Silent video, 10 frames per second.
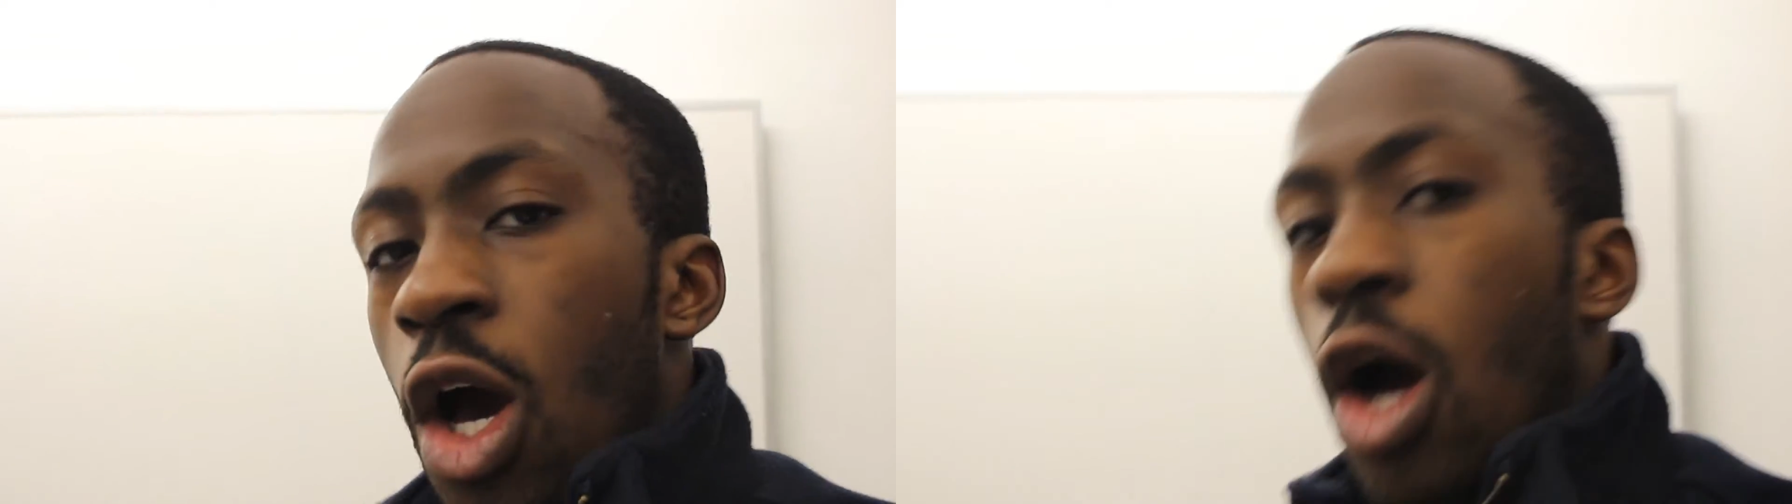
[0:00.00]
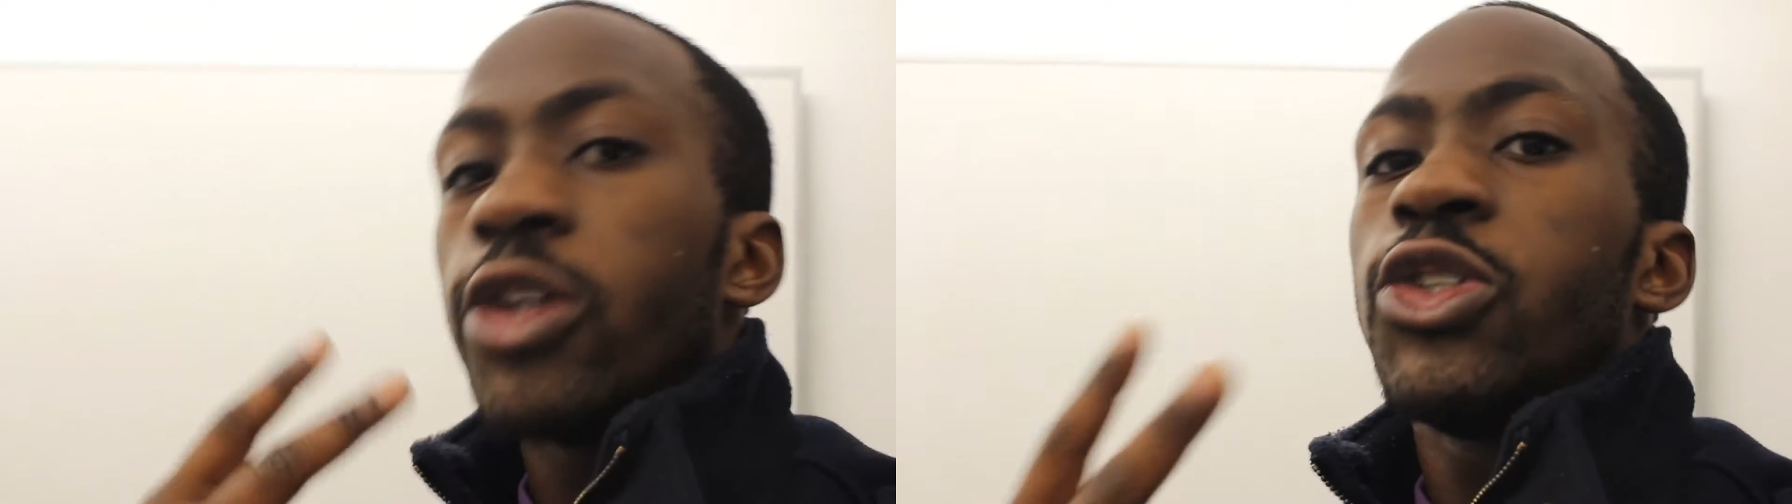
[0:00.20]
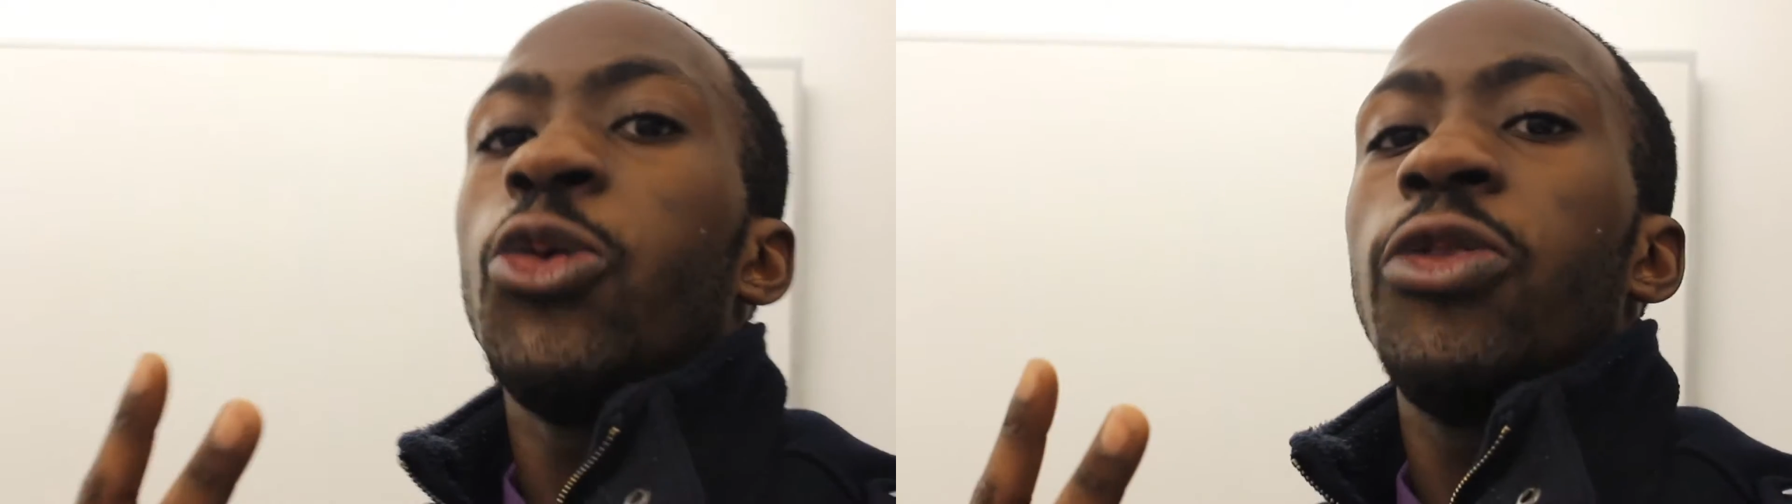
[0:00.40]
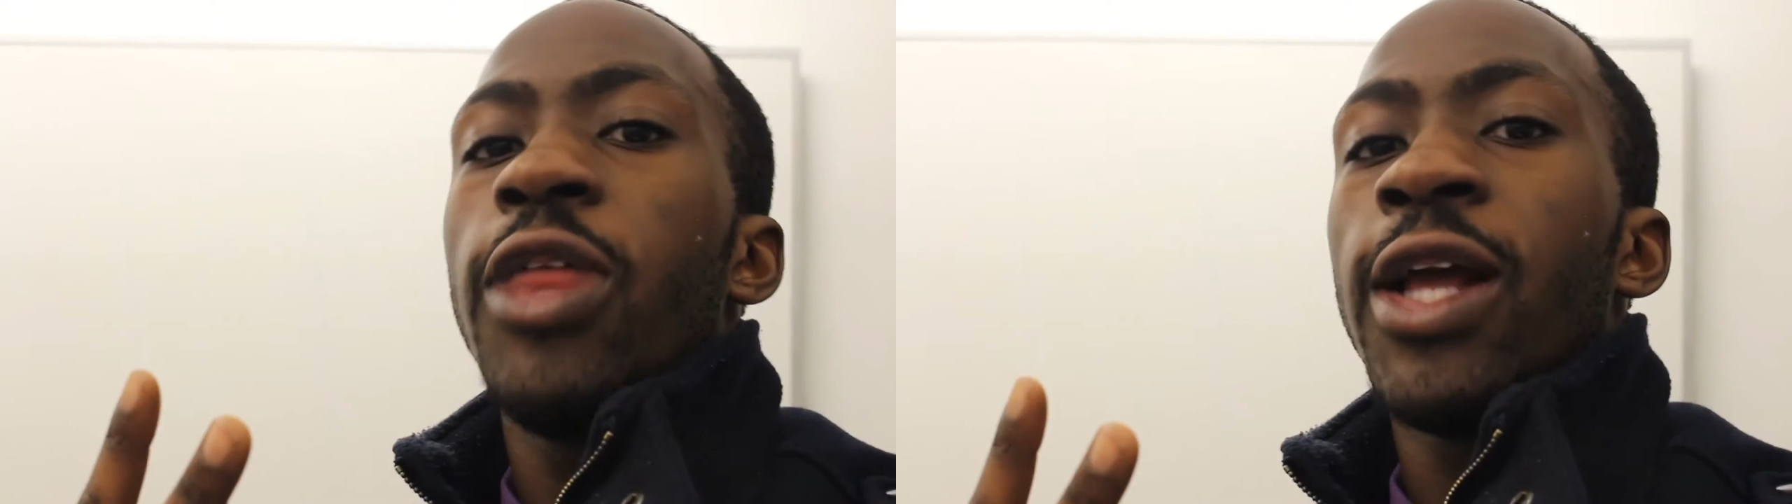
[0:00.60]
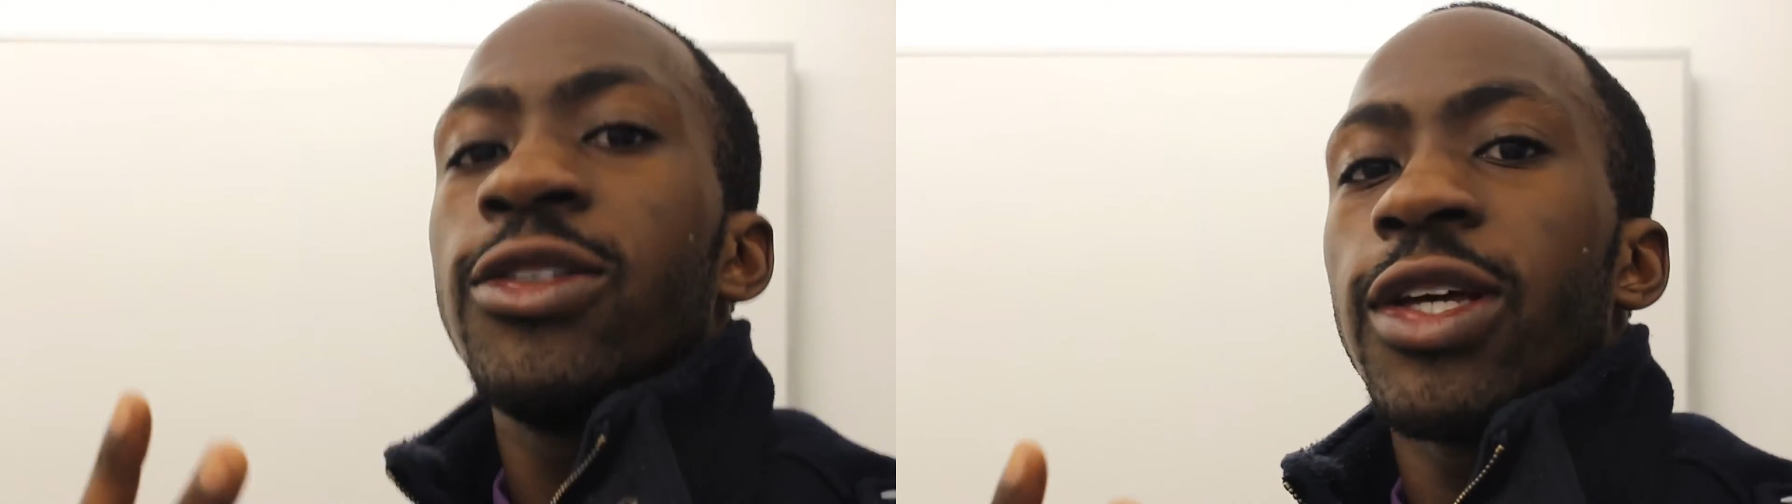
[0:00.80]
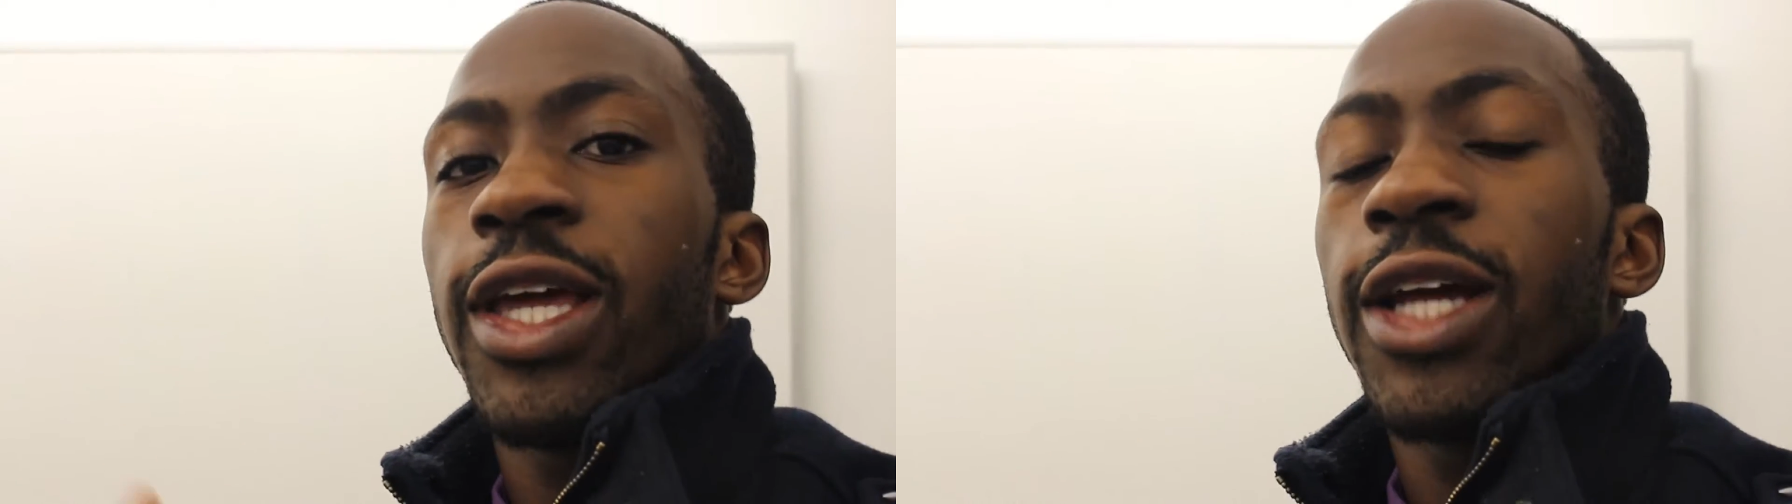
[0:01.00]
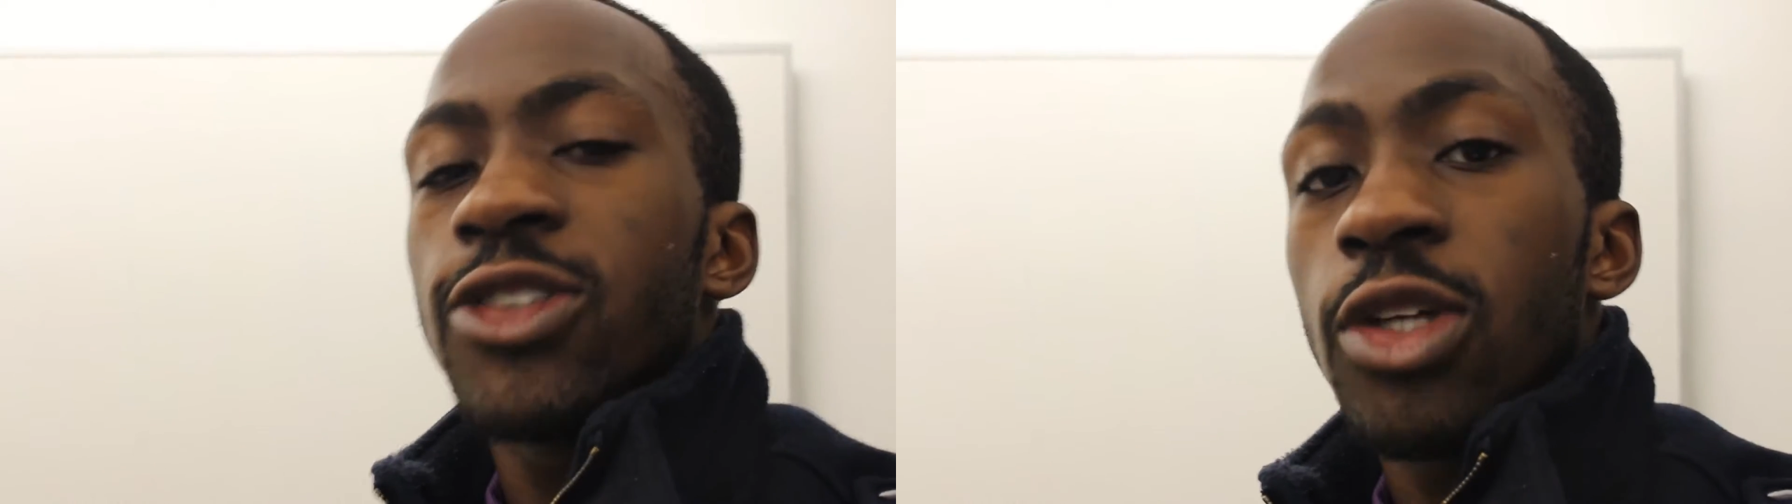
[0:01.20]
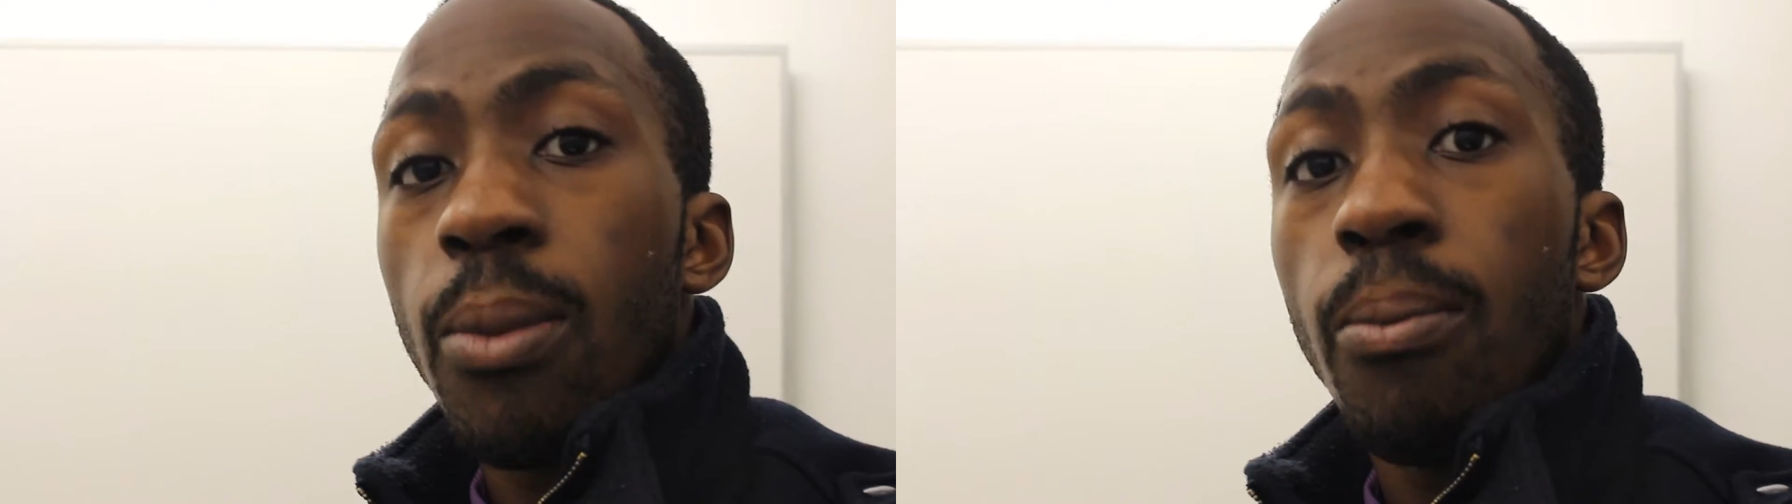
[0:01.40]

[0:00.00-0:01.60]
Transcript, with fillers: are two things that get